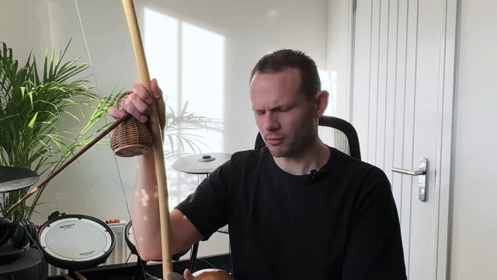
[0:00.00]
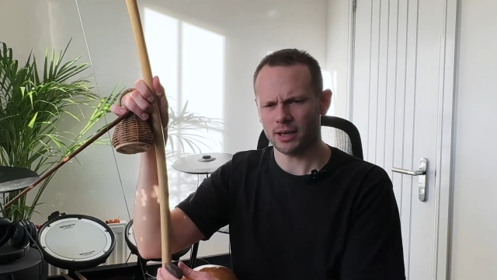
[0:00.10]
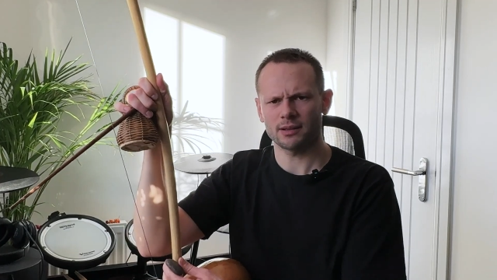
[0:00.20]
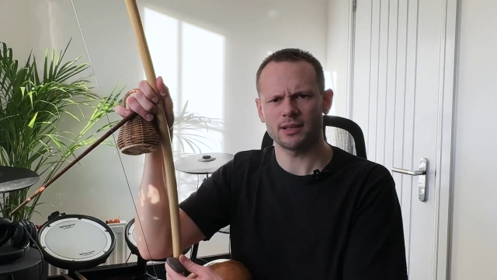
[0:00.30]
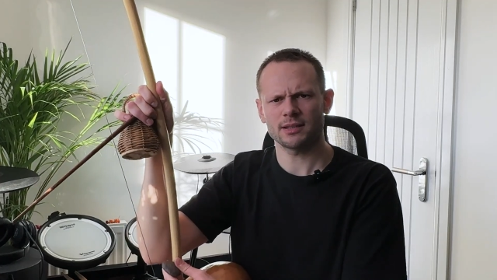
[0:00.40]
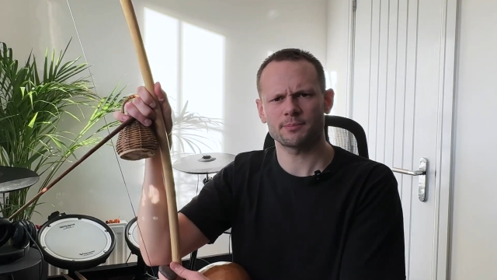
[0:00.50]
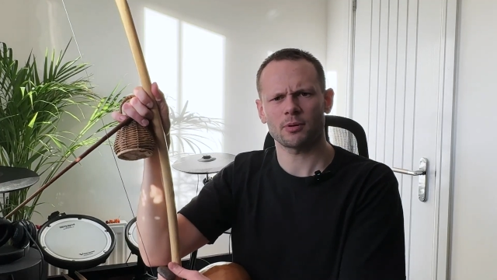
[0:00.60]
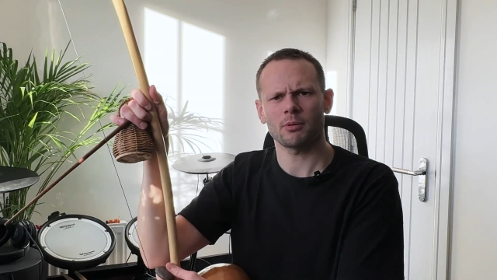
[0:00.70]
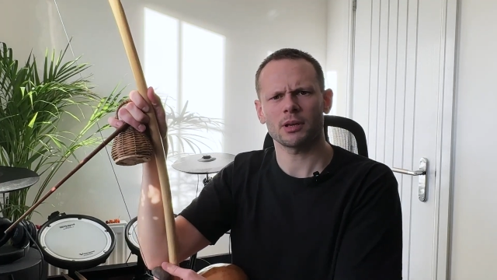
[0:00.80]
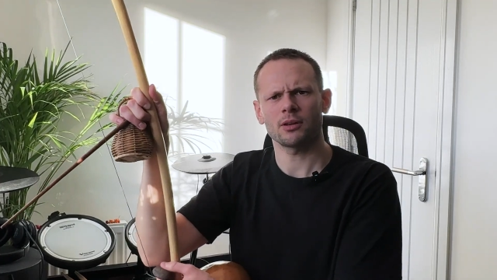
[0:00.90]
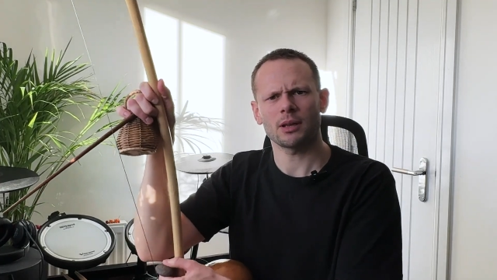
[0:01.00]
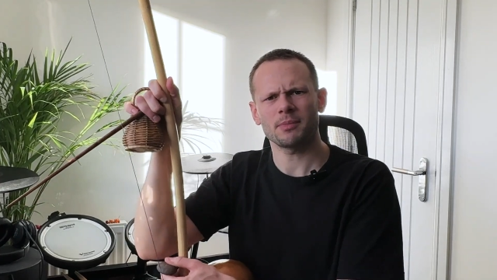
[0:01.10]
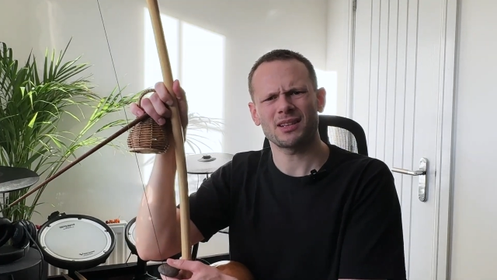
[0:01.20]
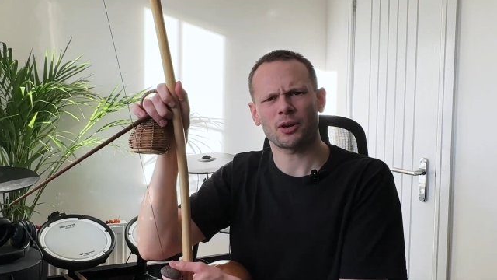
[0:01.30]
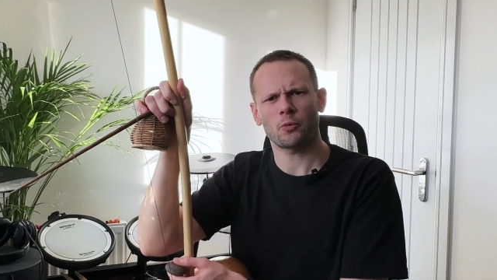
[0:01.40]
Alright, this is probably gonna
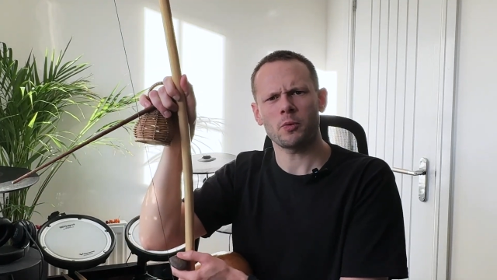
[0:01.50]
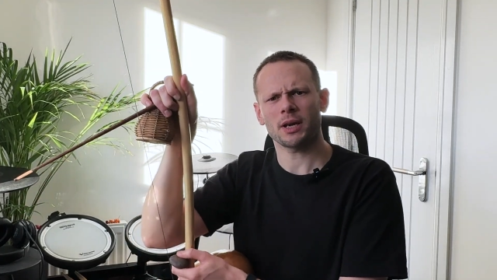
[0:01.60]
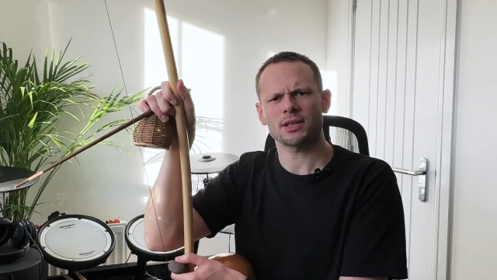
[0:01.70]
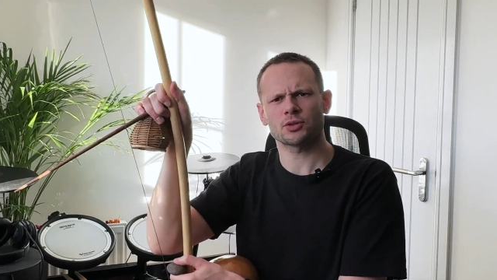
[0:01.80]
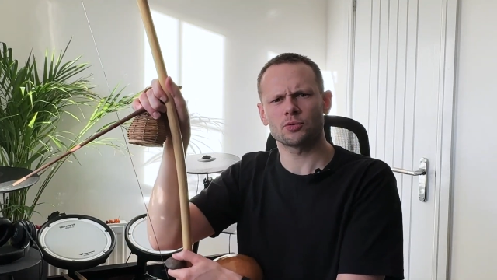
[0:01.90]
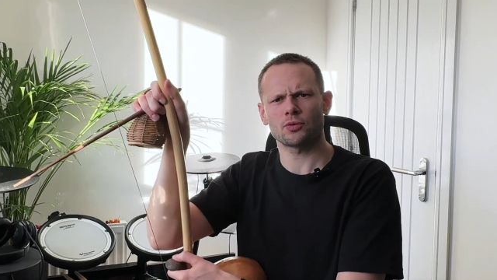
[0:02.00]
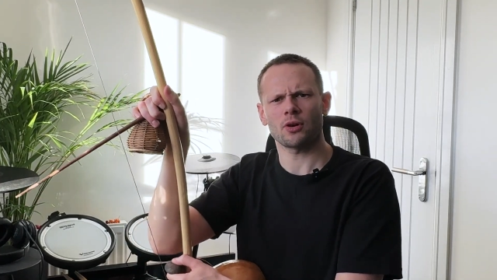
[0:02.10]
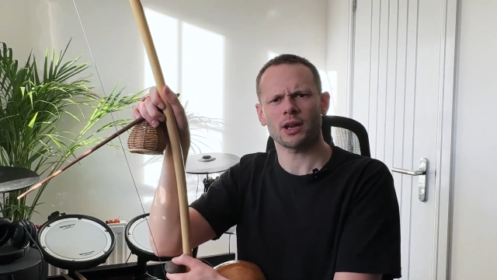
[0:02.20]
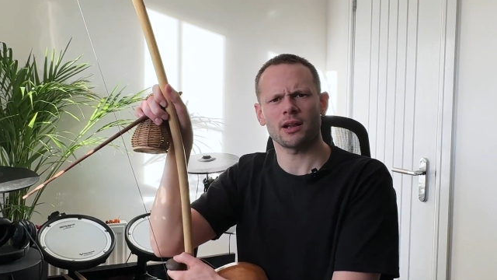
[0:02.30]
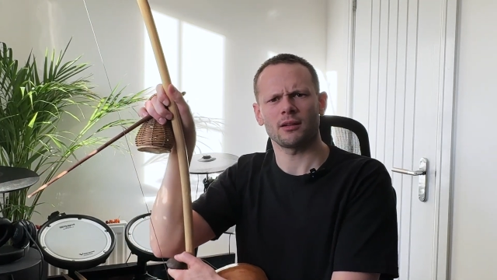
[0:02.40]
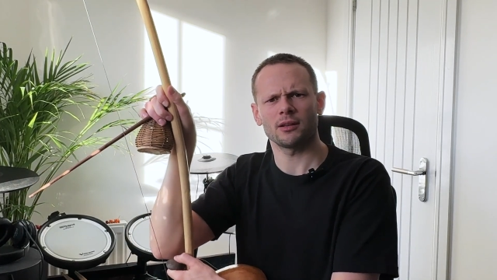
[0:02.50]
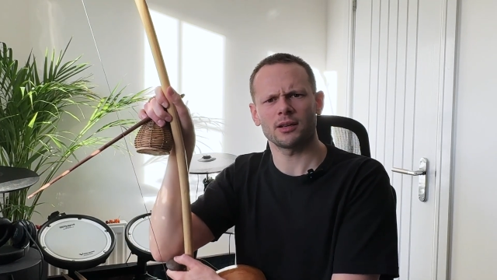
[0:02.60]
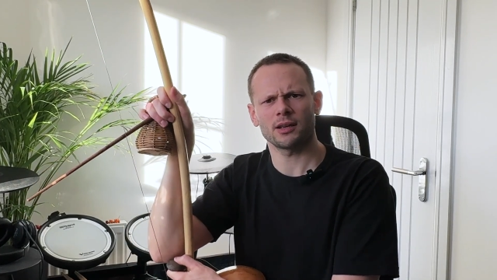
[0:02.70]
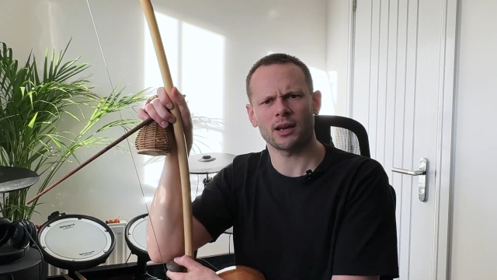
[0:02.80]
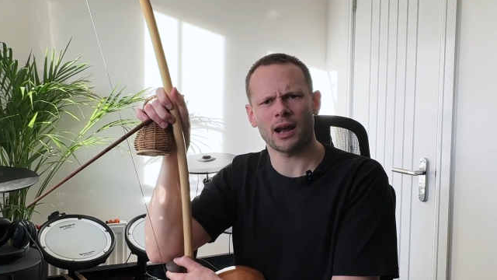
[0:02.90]
be the quickest tutorial
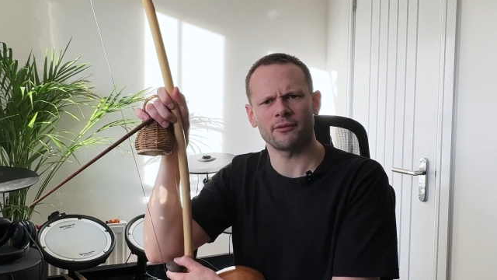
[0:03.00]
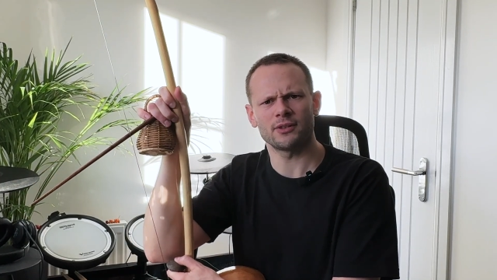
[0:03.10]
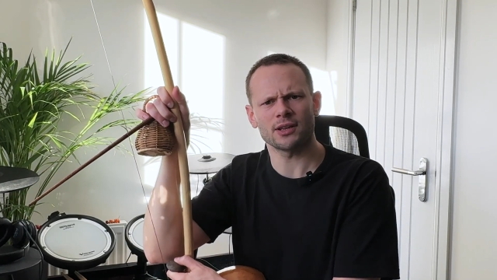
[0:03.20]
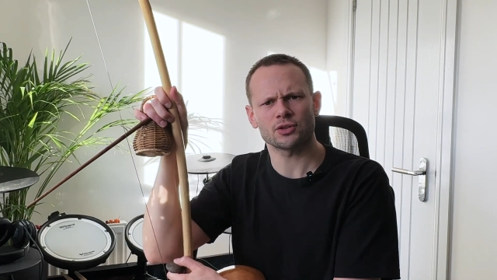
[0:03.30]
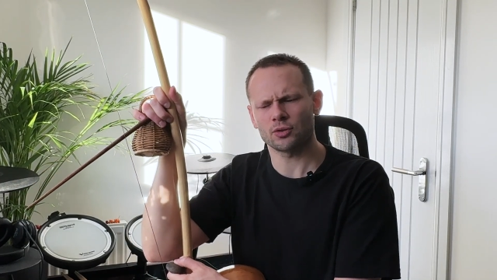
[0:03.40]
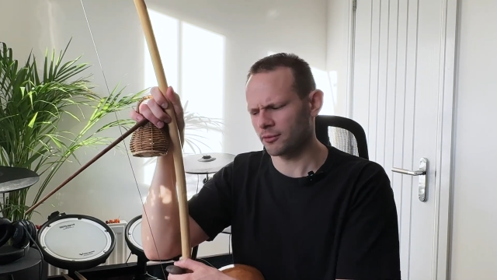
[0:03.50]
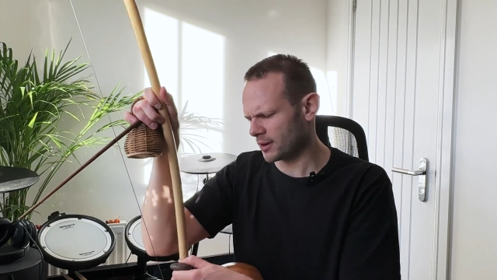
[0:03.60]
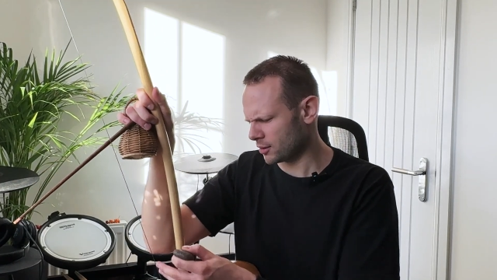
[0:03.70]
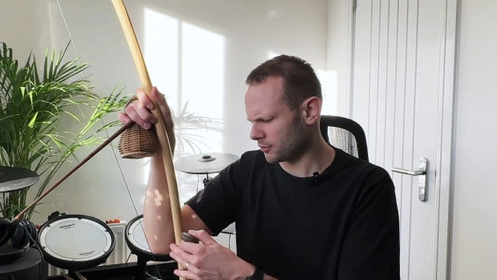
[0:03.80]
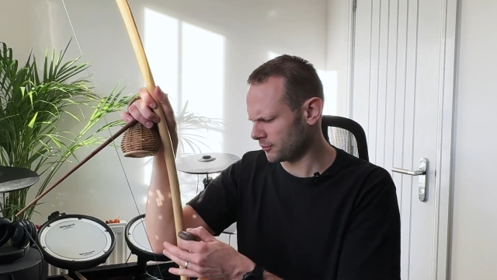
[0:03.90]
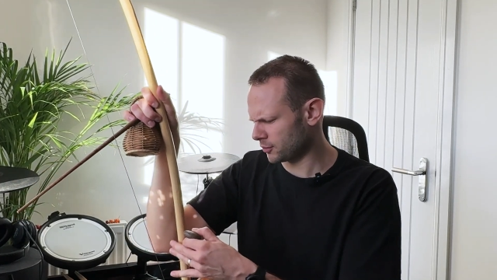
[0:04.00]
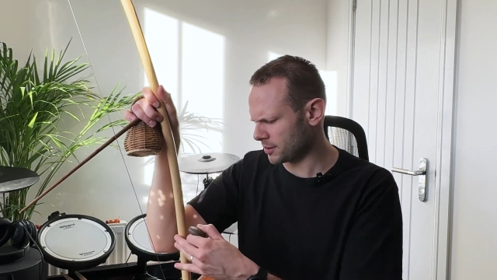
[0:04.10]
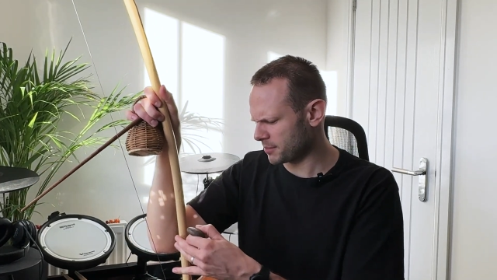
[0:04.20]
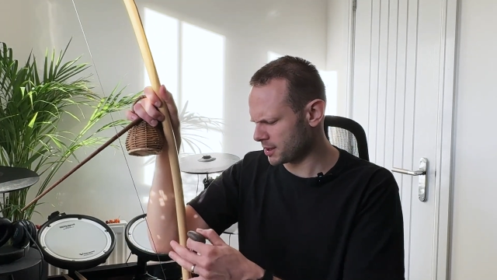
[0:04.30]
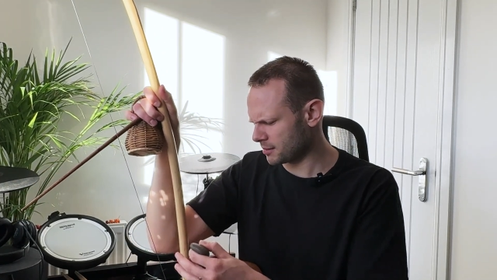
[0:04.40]
I've done so far for
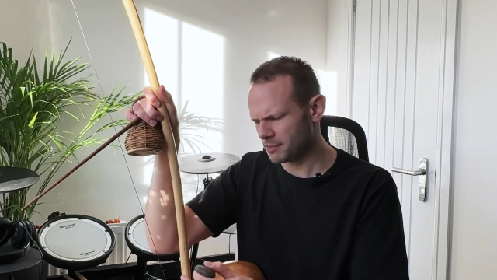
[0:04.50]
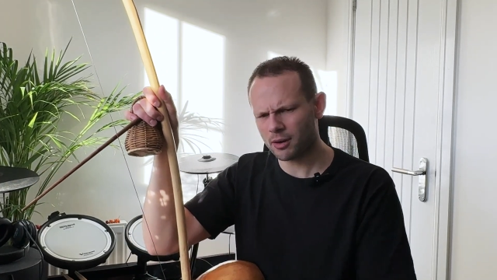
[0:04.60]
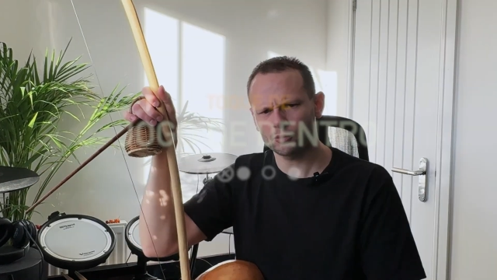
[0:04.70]
the Berimbau.